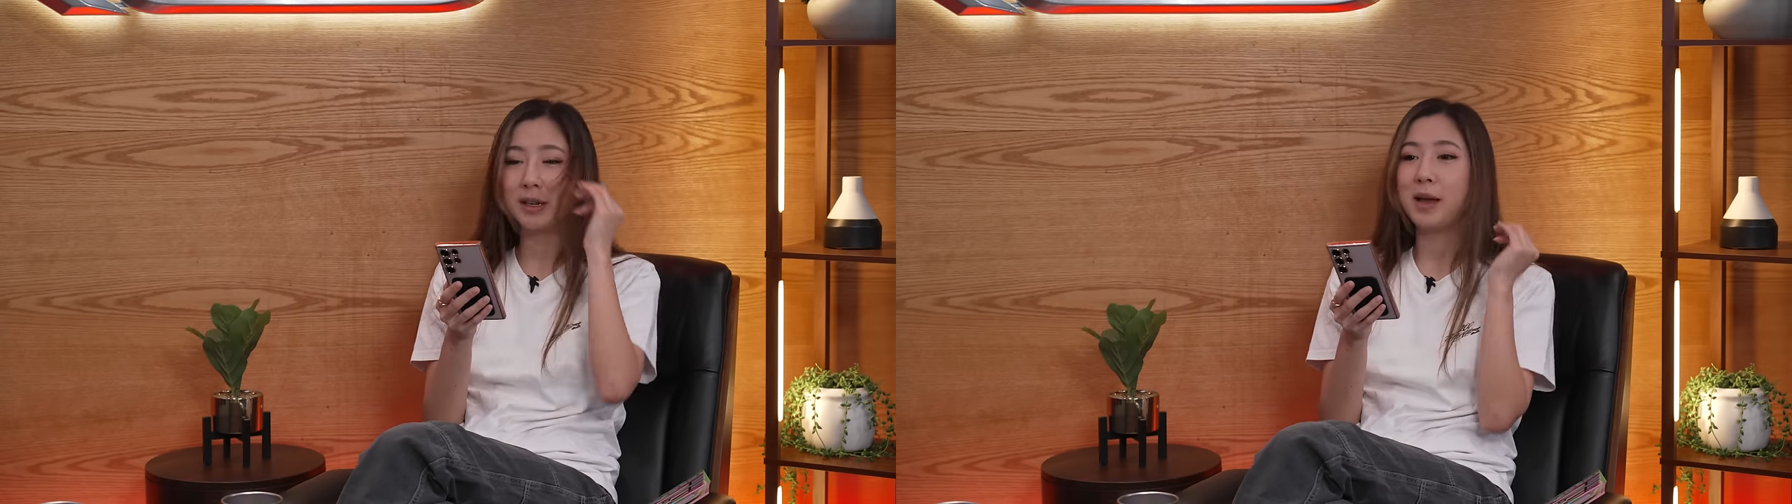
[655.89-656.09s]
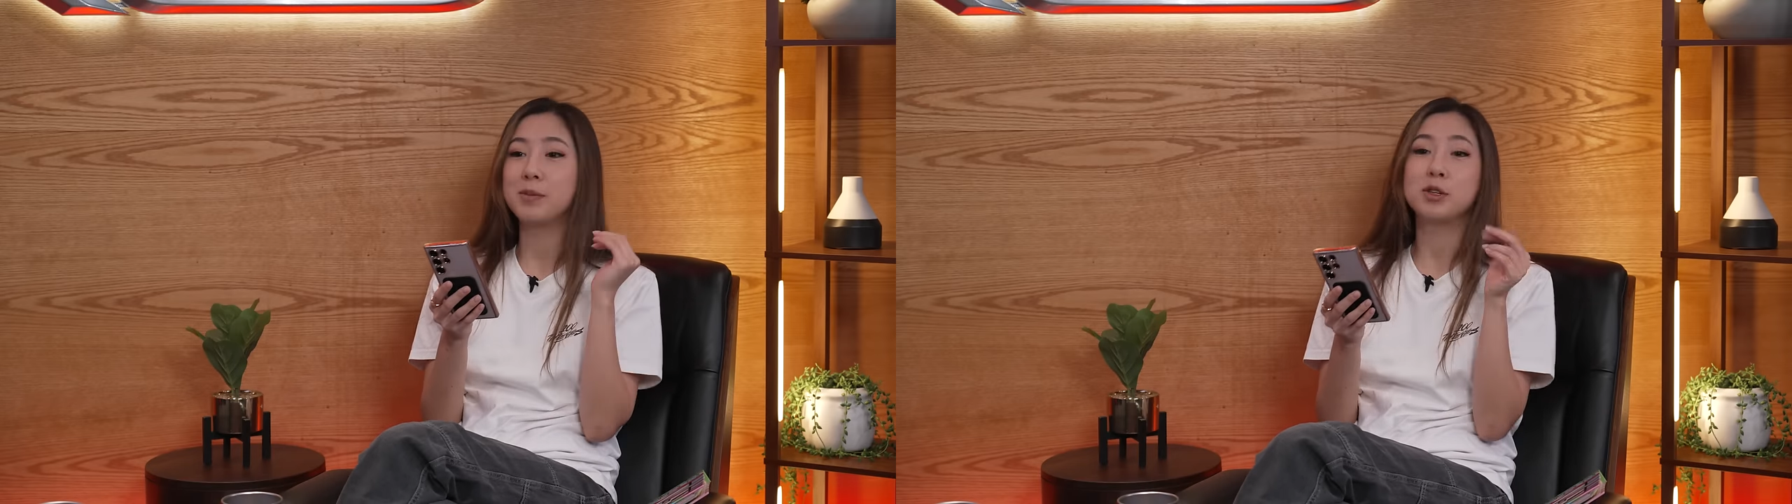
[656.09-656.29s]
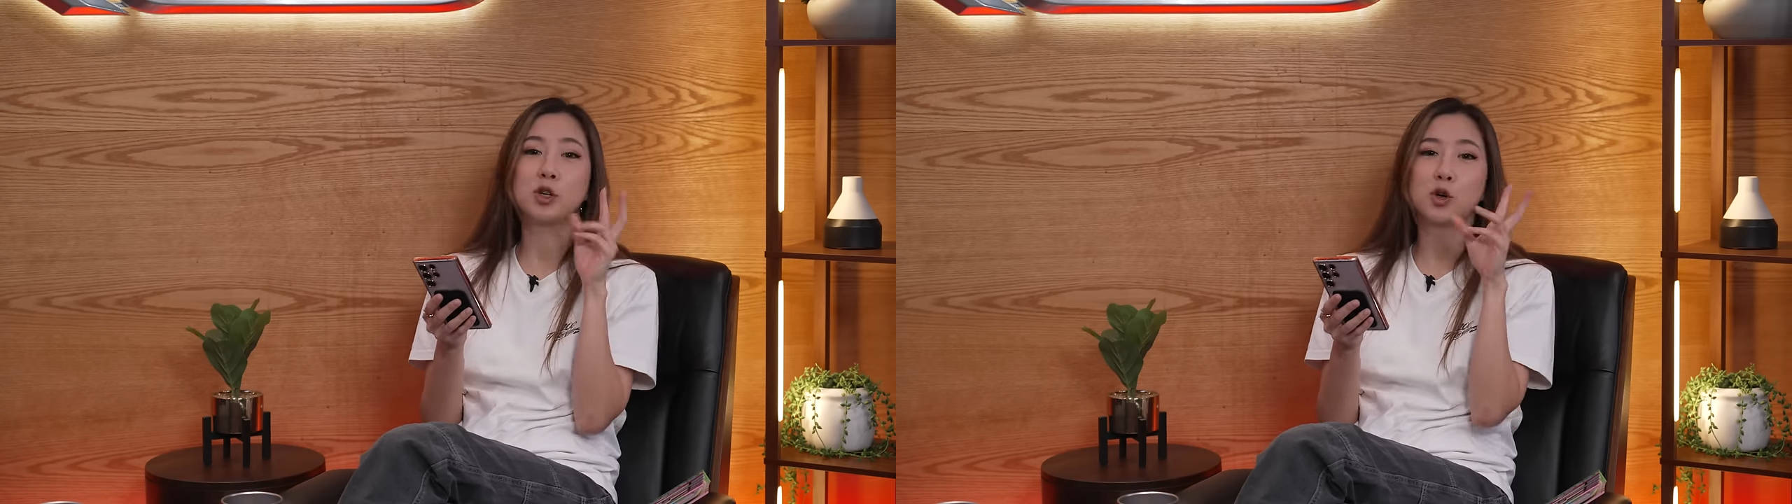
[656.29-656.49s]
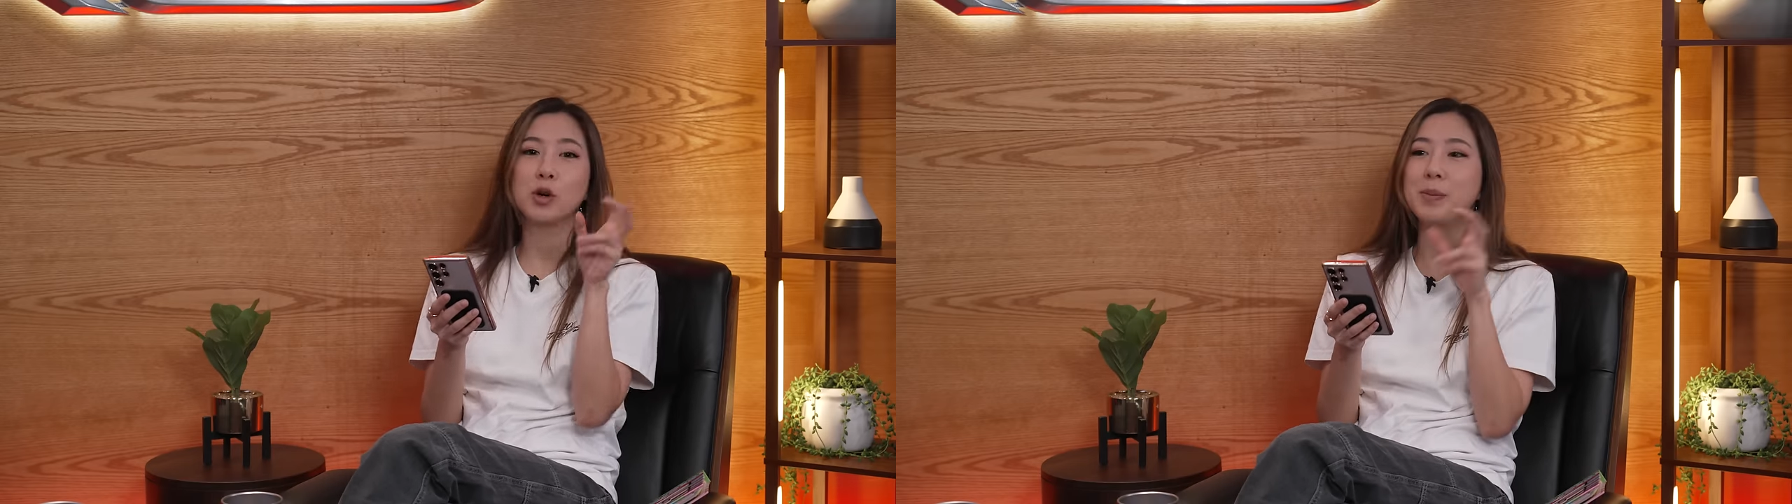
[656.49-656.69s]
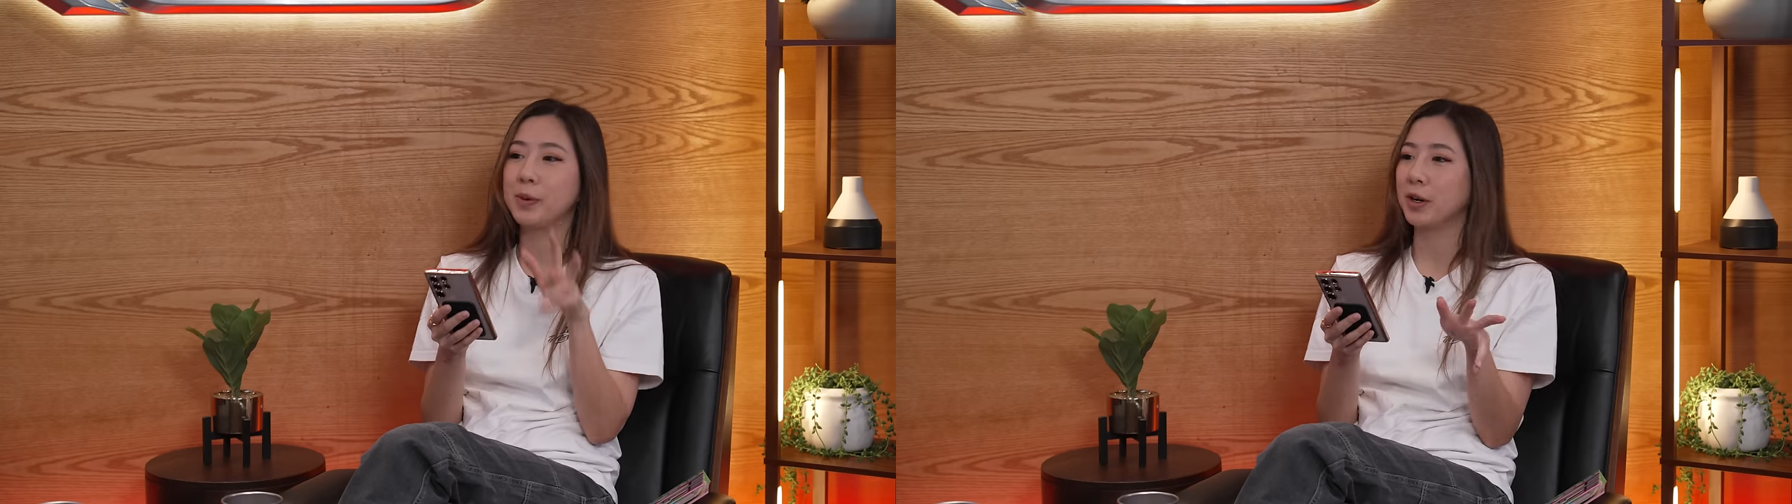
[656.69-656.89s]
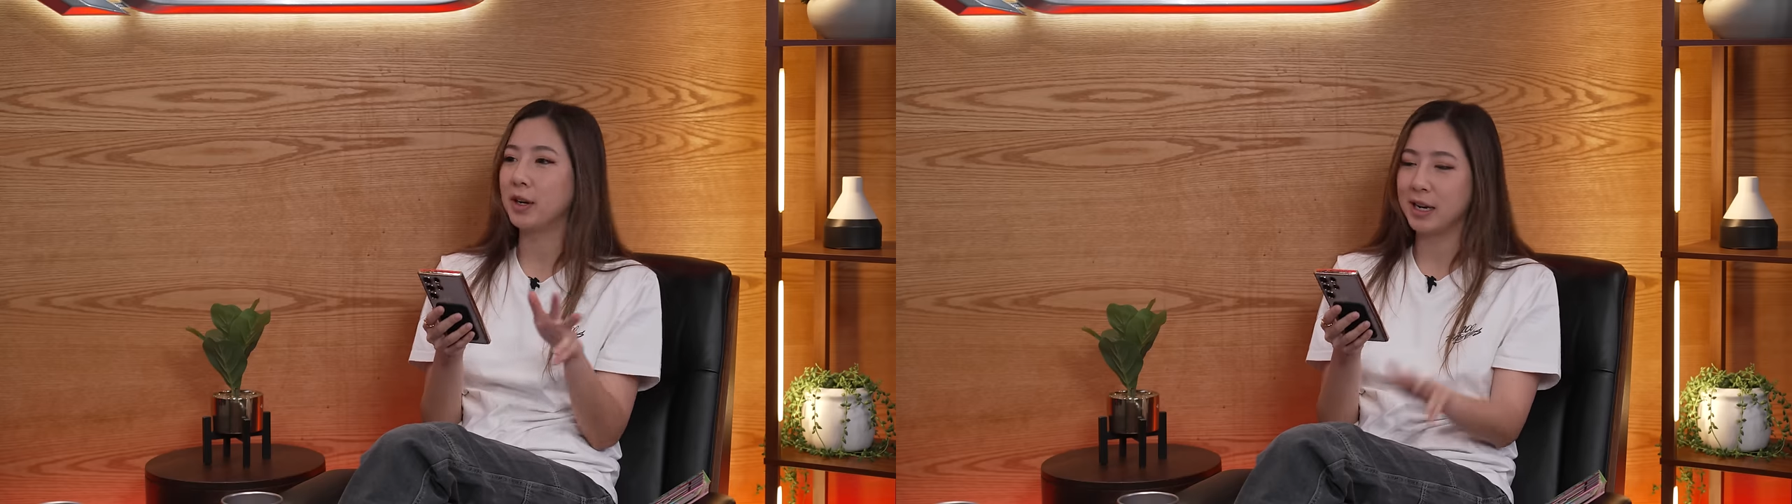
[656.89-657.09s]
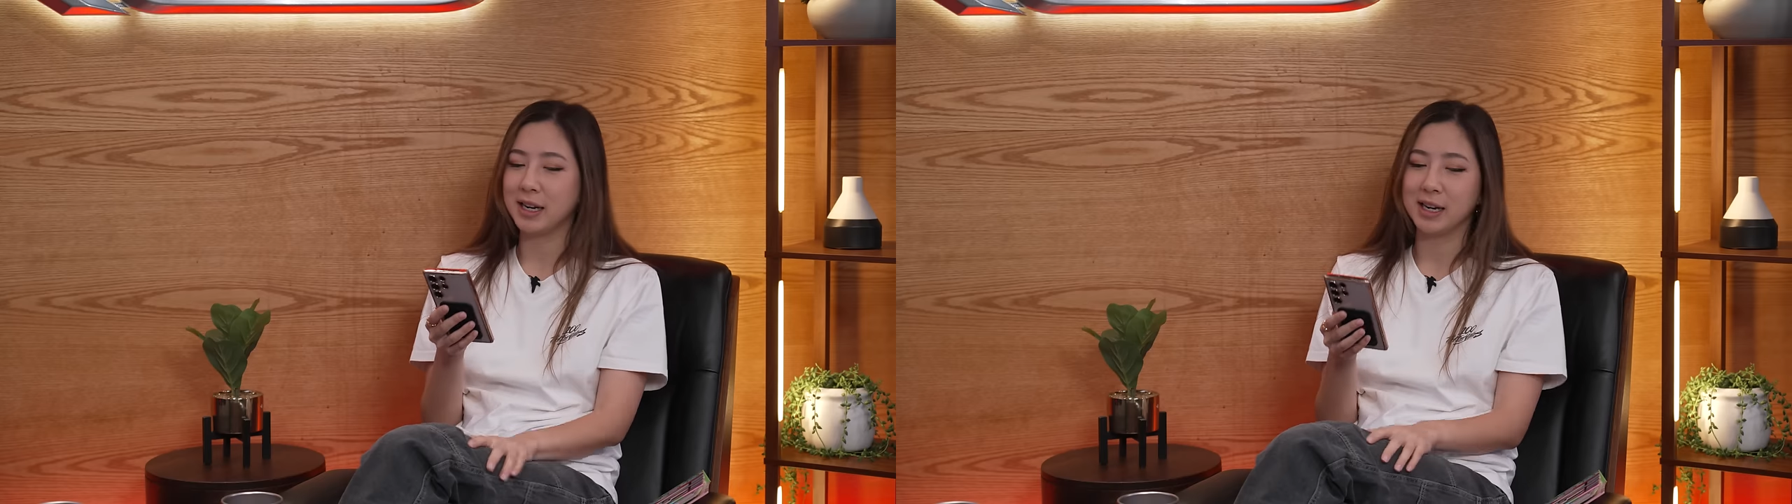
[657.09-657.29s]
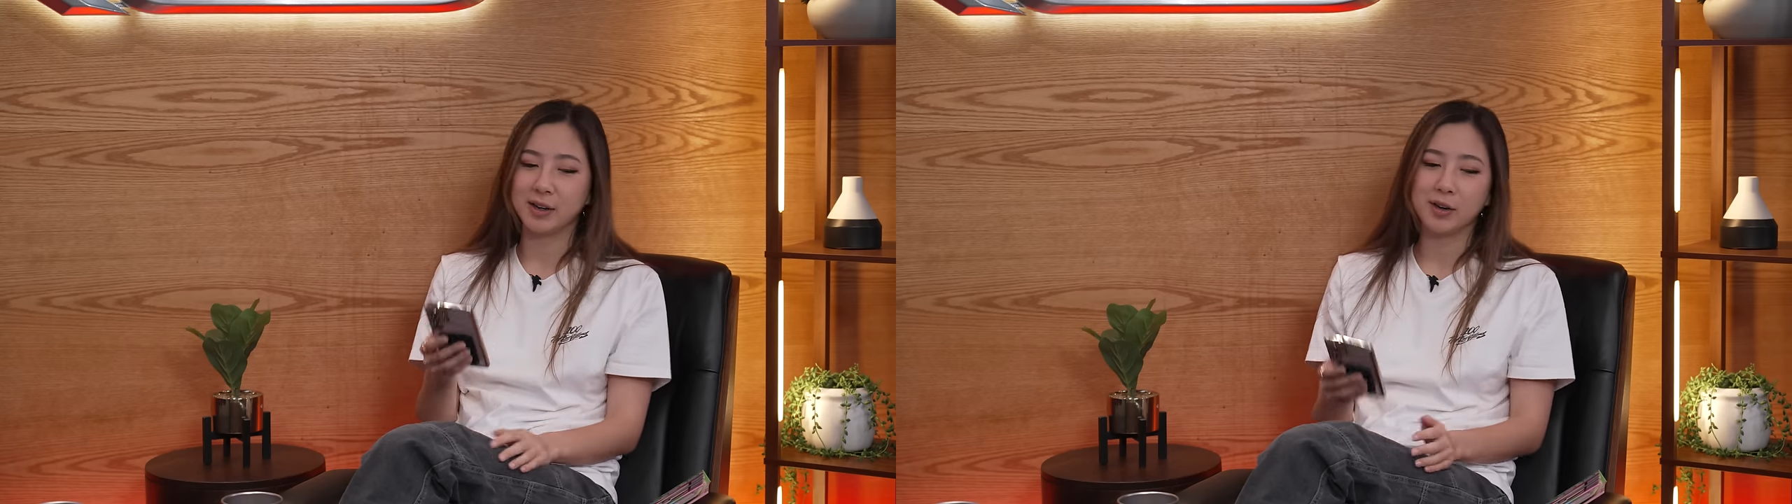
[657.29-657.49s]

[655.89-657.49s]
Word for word: named Creeper in here.